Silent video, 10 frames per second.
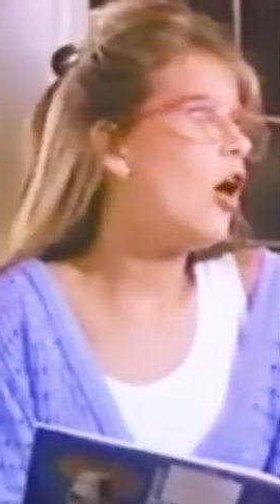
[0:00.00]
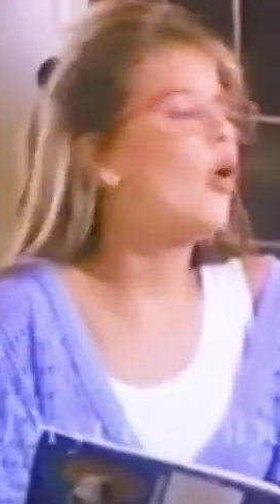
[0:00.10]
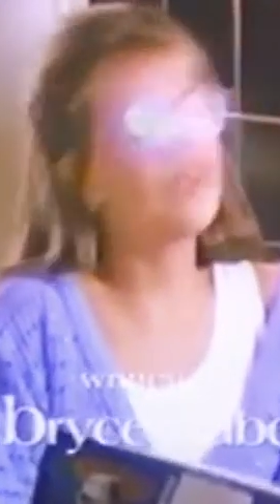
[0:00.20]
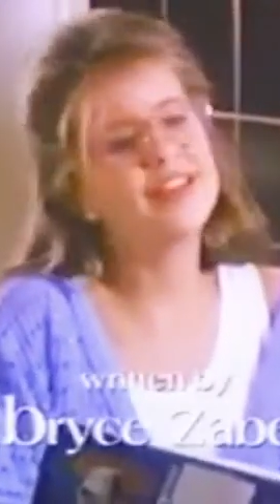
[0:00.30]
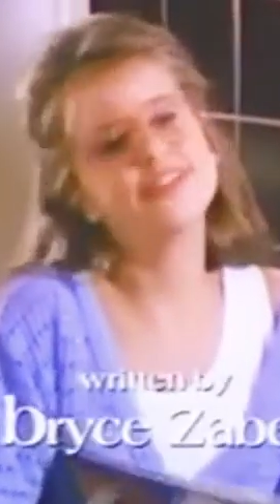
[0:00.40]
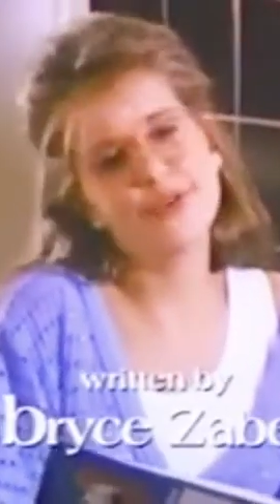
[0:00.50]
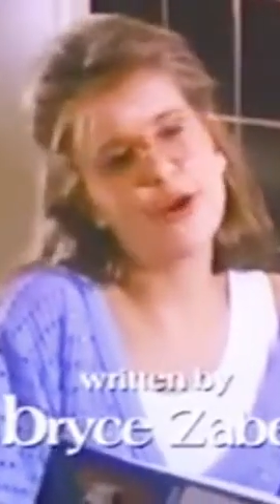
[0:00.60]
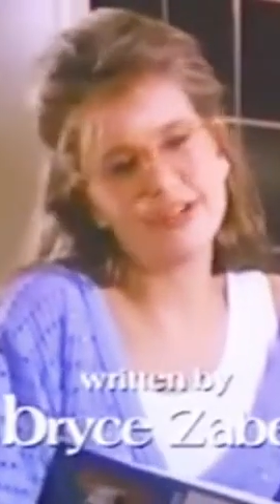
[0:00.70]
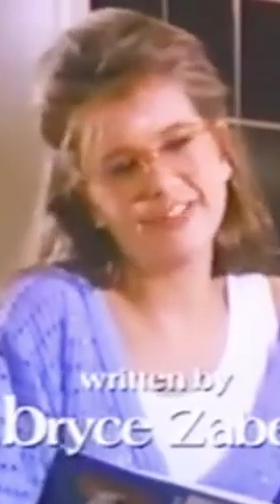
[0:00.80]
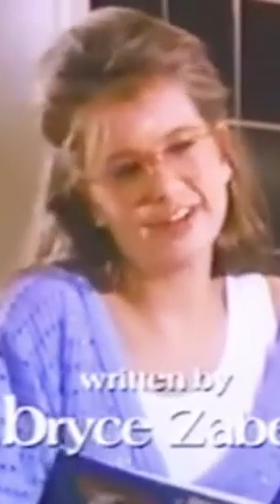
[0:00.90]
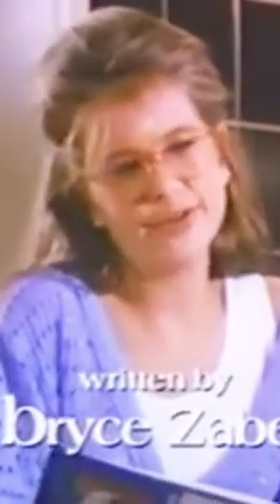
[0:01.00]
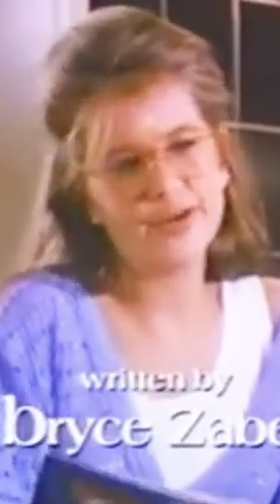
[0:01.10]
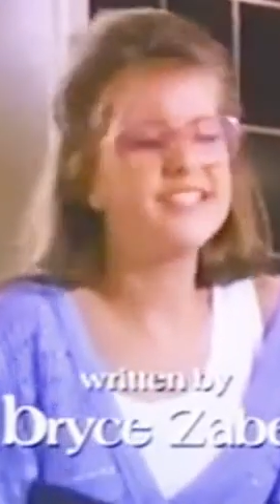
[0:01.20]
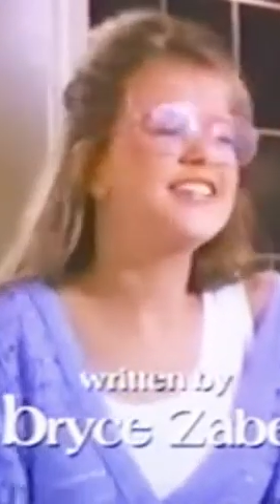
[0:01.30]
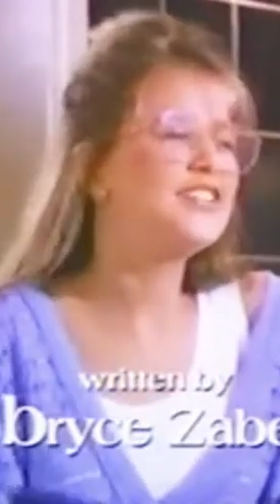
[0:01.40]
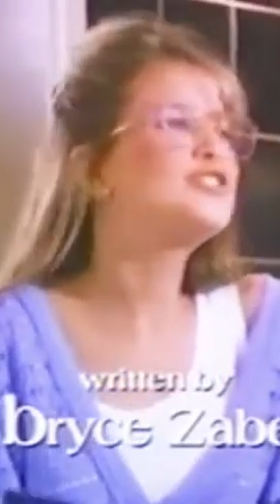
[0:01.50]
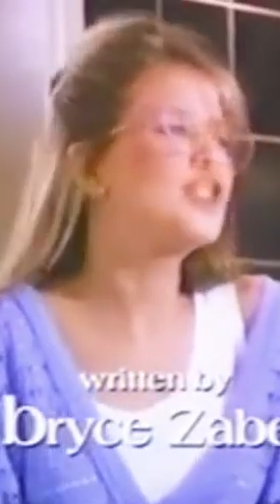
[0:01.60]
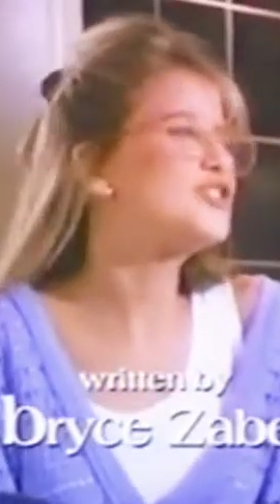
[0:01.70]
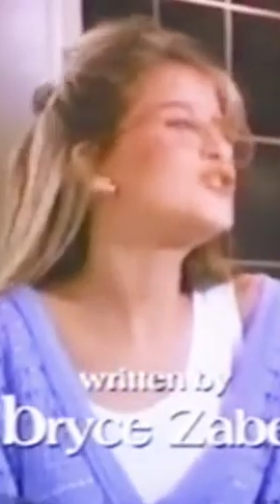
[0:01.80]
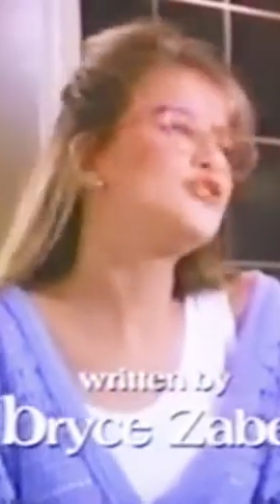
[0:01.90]
Oh, that is very funny, you guys. That is
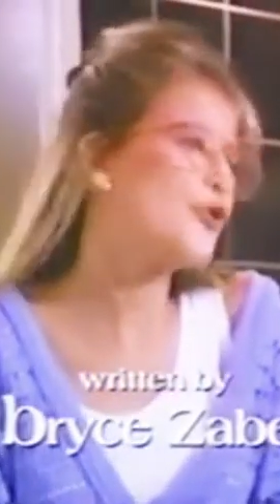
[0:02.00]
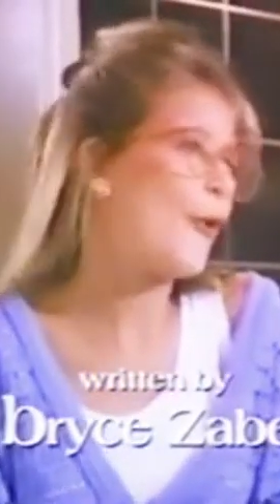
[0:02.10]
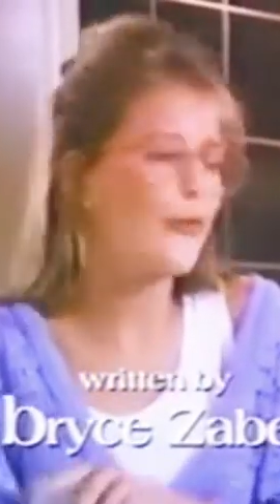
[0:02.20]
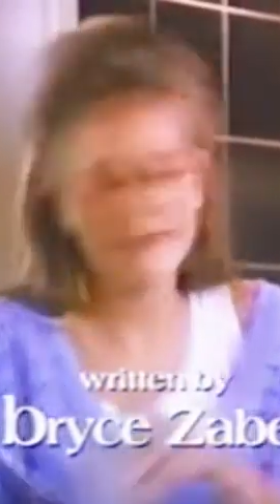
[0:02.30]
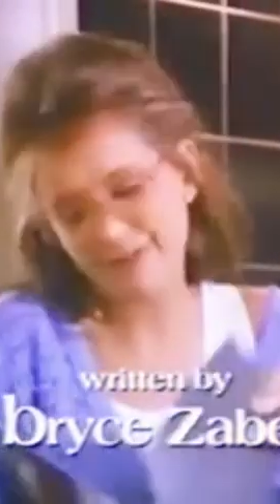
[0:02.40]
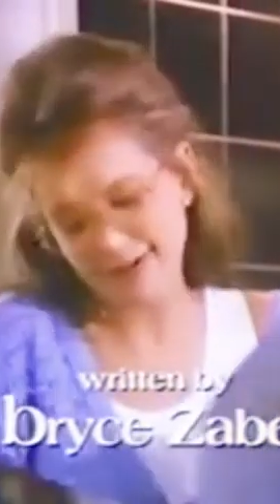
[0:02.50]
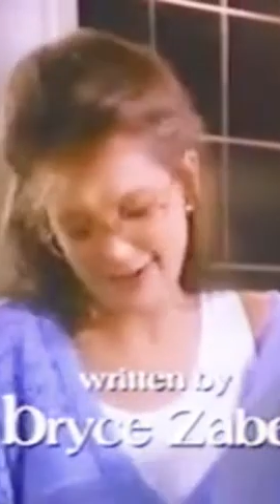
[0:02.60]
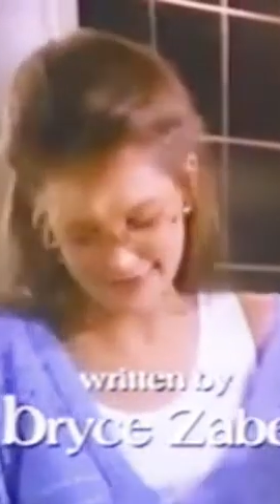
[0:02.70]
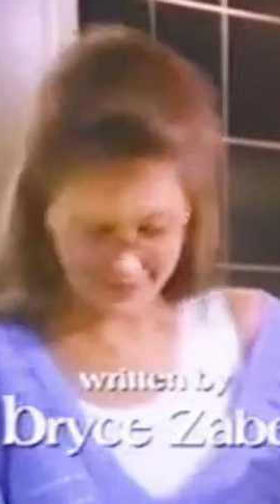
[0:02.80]
just so funny.